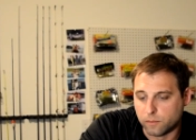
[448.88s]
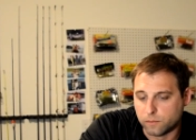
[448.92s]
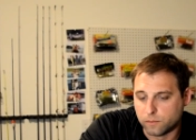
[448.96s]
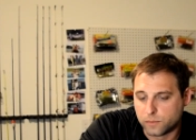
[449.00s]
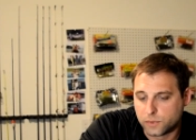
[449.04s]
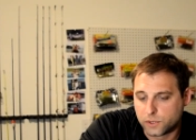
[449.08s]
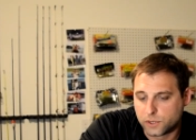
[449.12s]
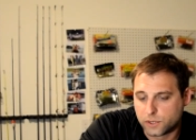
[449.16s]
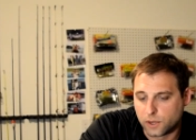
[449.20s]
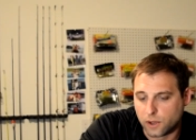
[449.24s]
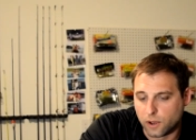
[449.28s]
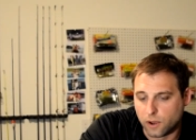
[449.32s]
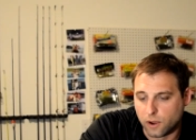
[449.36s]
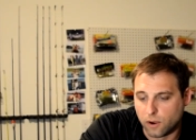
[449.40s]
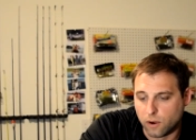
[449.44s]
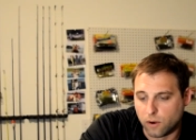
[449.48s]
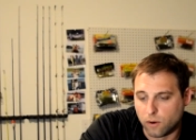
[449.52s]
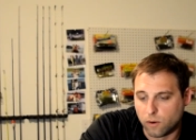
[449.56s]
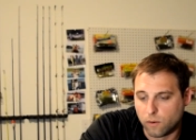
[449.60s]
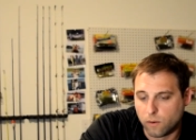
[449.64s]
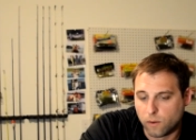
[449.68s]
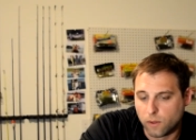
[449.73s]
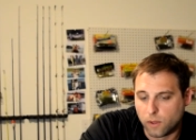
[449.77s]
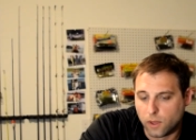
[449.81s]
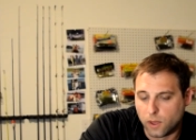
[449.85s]

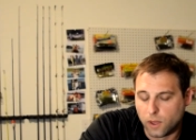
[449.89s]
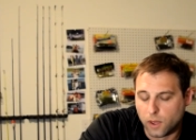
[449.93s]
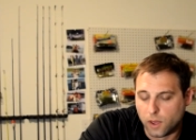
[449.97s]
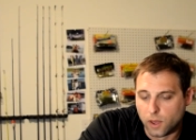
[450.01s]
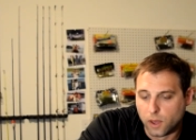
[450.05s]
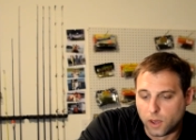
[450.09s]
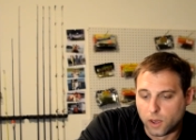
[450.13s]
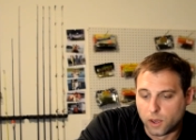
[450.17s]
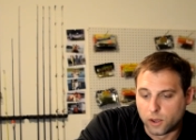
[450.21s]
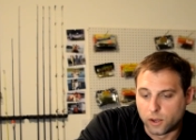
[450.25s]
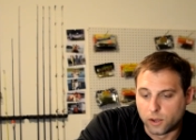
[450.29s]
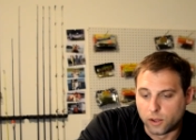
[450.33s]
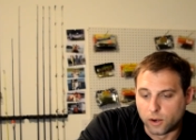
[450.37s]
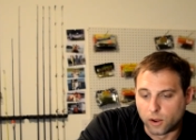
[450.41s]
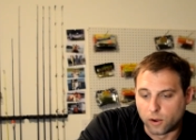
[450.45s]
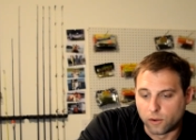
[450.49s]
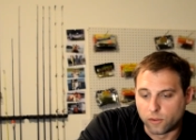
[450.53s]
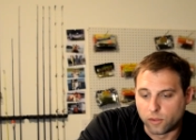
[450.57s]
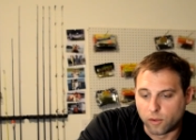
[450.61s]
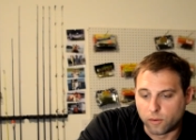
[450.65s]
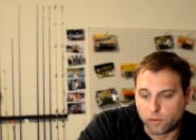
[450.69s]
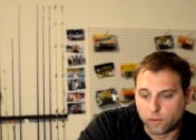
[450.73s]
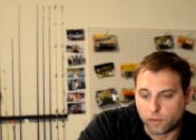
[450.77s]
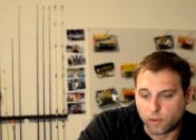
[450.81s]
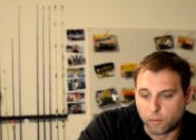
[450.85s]
So, you know,
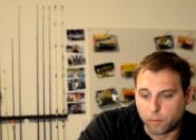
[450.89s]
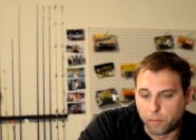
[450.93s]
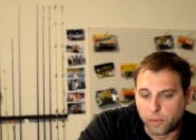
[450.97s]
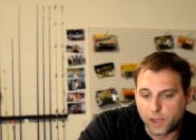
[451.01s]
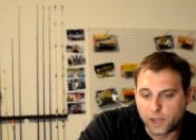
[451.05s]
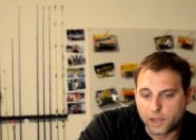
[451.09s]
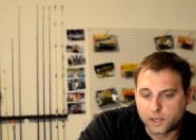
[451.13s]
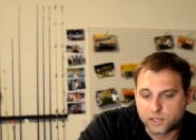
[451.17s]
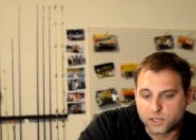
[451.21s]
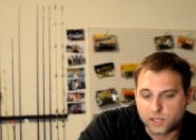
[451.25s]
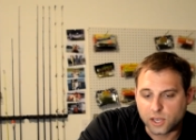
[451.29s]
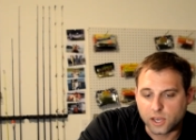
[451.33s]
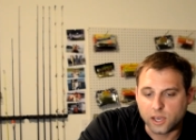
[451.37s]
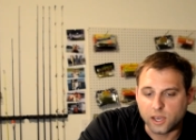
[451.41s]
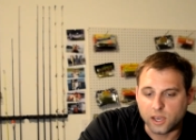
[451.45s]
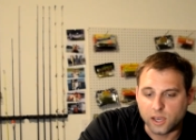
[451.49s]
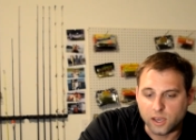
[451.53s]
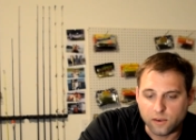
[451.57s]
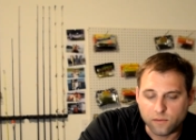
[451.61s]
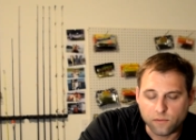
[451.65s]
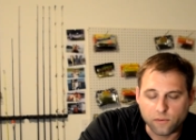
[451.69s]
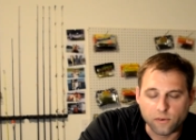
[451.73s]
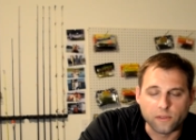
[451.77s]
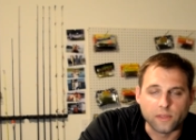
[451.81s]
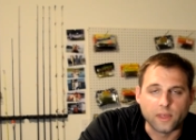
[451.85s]
the biggest
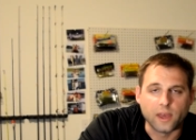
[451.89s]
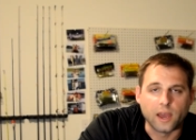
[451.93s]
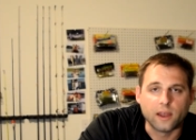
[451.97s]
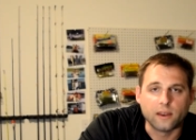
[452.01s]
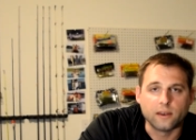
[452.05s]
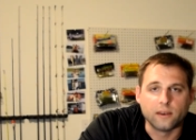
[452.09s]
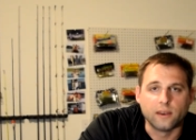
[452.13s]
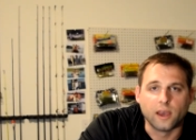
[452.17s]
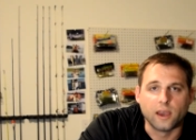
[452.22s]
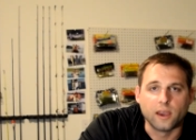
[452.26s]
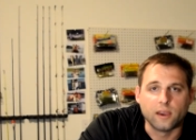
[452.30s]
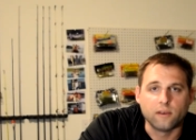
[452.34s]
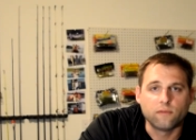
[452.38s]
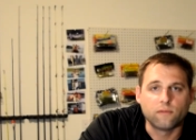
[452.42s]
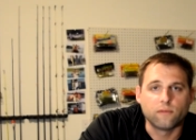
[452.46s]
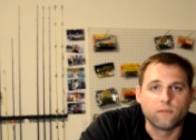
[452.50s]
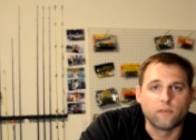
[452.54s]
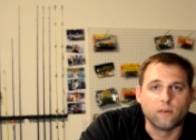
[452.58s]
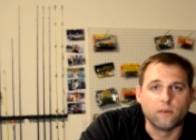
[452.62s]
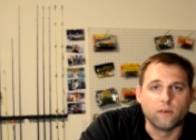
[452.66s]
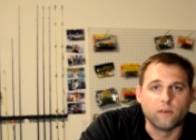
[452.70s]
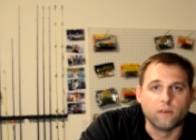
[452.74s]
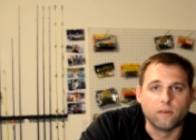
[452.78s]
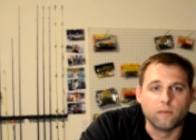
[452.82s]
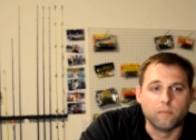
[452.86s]
key for that day
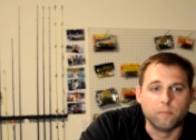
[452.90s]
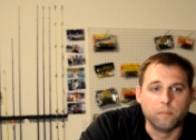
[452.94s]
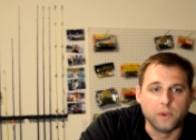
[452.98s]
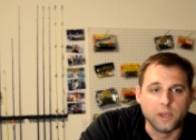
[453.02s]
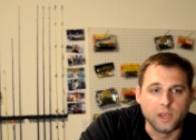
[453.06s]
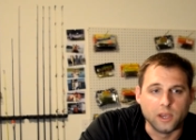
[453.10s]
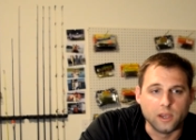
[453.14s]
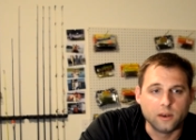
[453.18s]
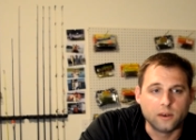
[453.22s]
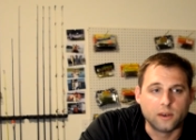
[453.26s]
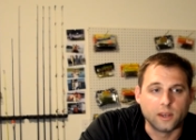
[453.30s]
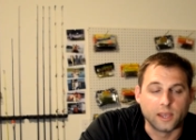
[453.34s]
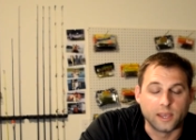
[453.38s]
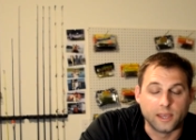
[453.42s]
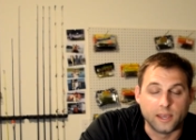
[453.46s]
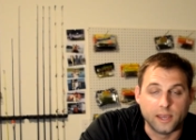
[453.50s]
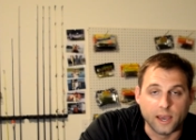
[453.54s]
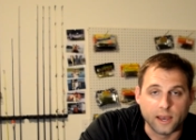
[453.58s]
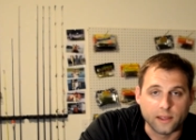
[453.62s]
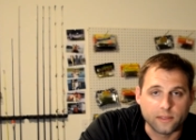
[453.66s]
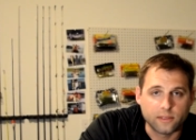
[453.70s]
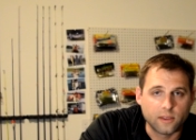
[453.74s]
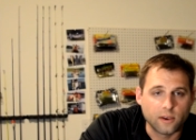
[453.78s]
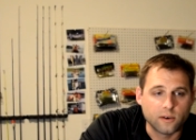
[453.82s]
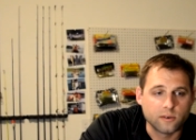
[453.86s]
for me to
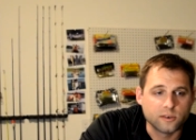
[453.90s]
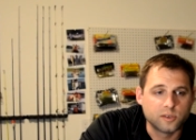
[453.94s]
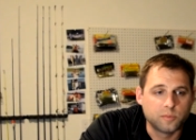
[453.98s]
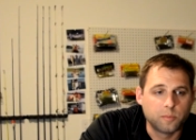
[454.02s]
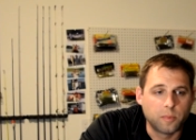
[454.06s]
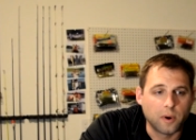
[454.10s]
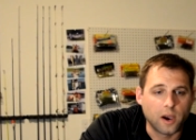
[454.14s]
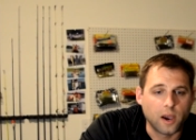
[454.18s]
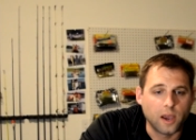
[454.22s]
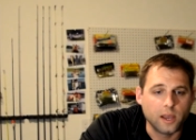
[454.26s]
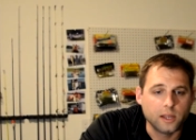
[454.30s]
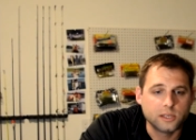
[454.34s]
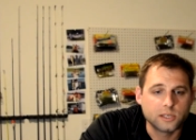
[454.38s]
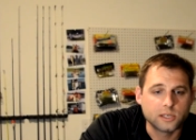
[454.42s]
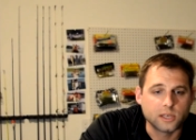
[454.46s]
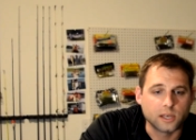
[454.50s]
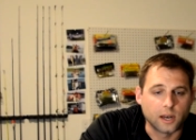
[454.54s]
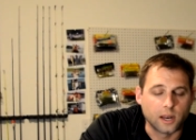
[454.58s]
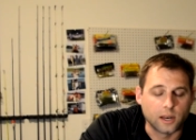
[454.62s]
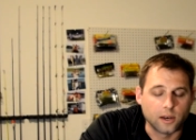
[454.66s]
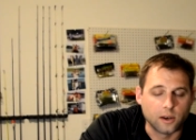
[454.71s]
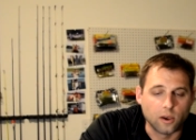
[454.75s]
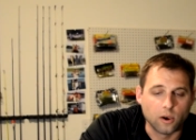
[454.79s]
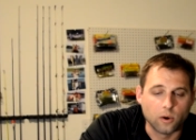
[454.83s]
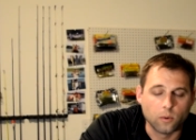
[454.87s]
get those bites, and
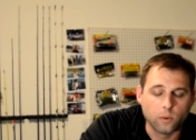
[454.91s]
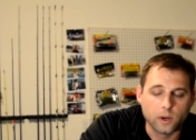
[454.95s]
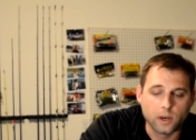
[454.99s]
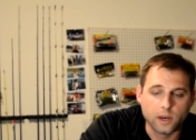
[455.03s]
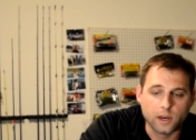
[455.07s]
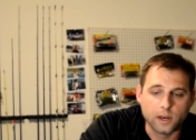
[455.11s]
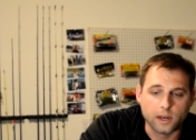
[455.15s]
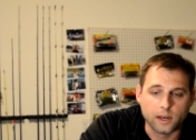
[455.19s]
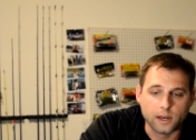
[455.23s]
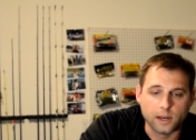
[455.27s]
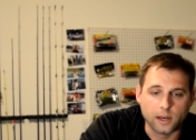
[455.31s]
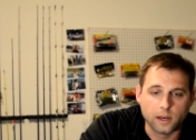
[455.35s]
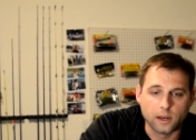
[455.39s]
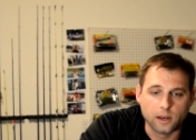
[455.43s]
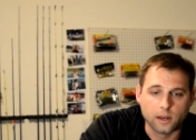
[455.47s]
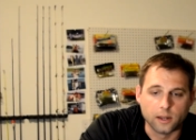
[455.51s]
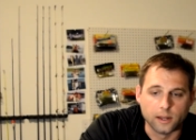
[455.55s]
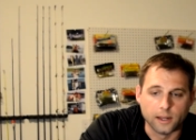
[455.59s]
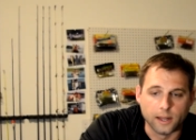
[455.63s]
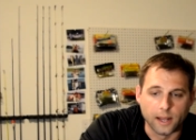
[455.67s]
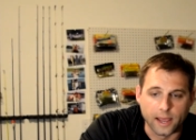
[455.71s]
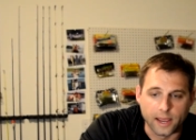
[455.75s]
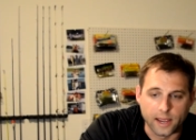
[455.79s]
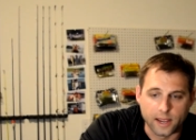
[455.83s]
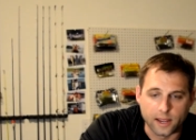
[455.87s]
I know we didn't
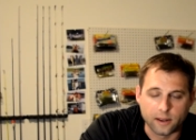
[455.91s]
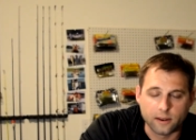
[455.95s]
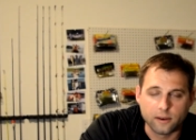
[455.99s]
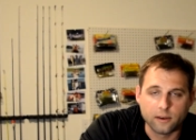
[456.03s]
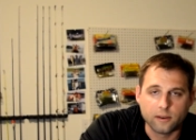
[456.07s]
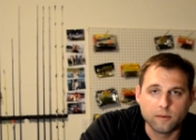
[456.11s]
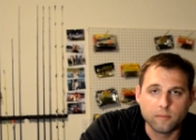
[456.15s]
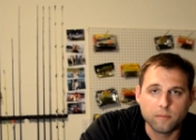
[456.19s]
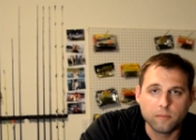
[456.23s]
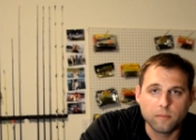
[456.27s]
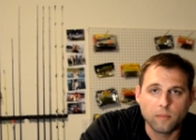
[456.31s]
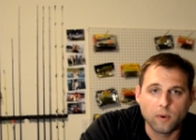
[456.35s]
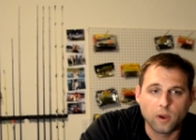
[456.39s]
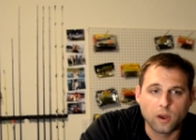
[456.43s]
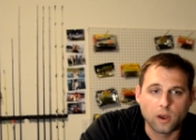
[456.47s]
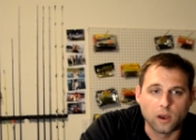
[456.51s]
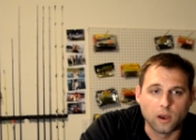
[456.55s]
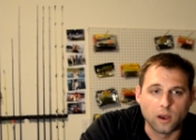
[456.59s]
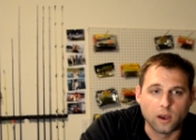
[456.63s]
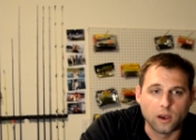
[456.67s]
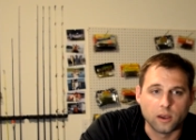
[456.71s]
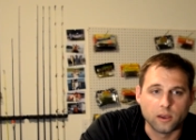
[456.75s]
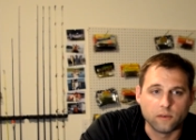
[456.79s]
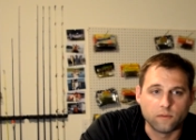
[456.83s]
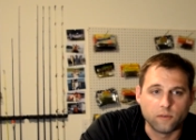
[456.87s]
land them,
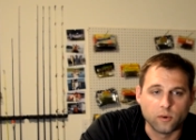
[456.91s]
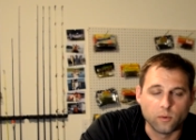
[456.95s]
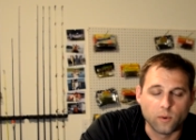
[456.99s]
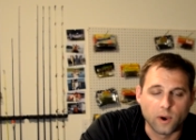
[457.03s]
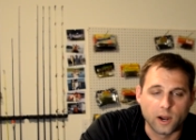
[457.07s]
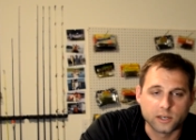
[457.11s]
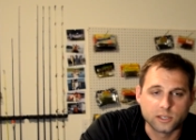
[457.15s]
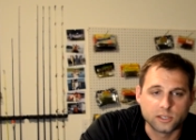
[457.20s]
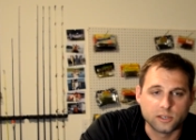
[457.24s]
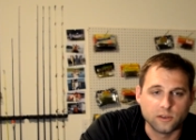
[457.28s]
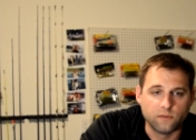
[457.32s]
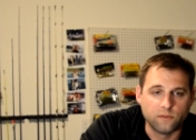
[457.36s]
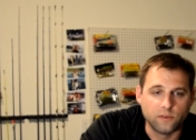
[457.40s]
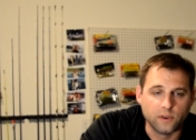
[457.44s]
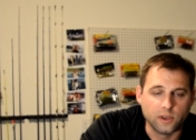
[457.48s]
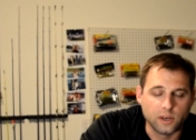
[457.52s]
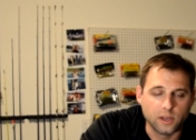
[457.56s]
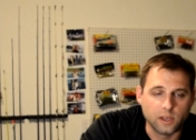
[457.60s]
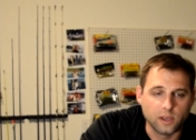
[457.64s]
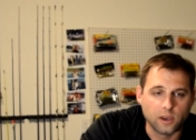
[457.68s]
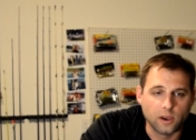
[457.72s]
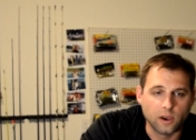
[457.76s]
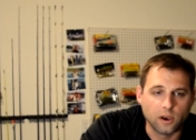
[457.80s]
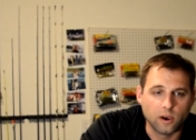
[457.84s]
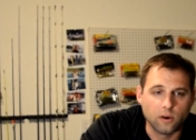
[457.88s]
if you watch the
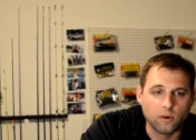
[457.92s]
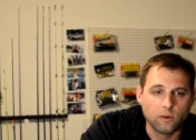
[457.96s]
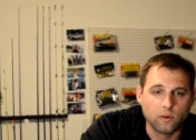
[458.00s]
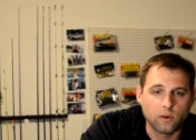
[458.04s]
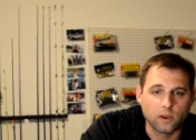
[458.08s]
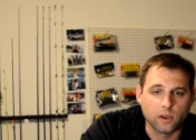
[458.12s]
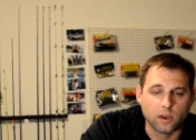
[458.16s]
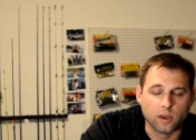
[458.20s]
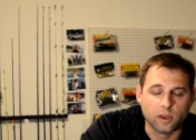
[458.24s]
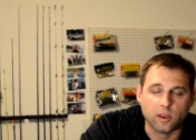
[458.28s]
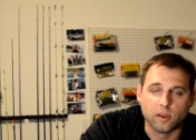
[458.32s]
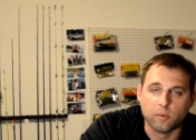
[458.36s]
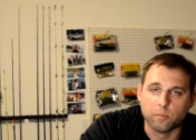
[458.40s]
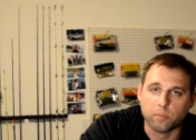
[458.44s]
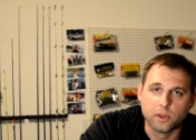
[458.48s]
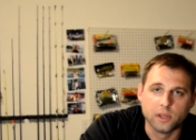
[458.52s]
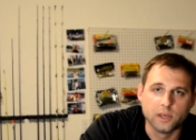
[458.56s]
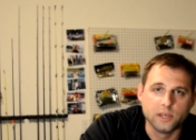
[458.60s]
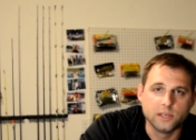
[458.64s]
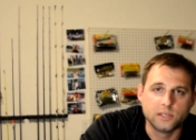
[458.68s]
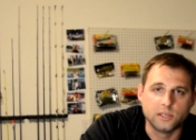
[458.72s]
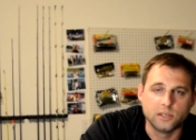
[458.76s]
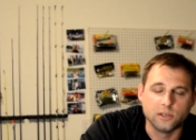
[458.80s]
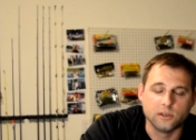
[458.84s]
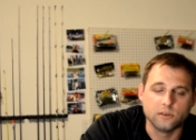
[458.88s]
video, and
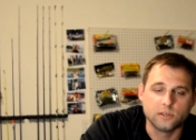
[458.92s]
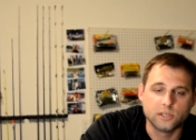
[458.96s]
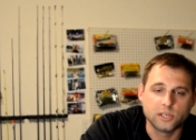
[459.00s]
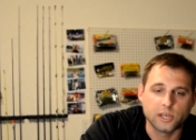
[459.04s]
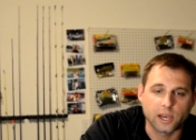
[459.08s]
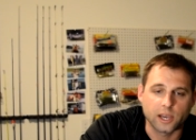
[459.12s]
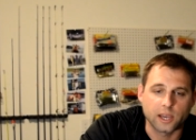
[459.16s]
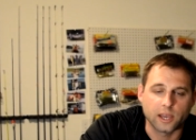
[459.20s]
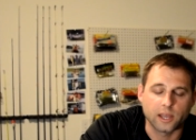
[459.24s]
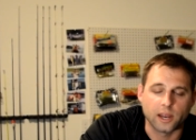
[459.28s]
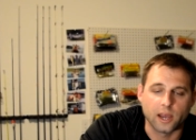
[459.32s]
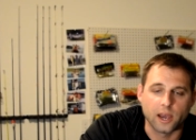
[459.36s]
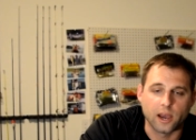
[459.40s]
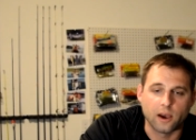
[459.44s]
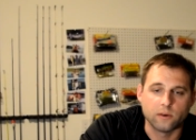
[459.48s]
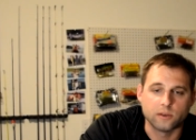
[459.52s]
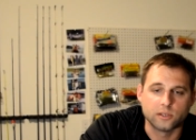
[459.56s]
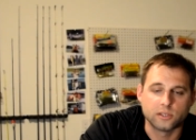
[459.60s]
please do check it out.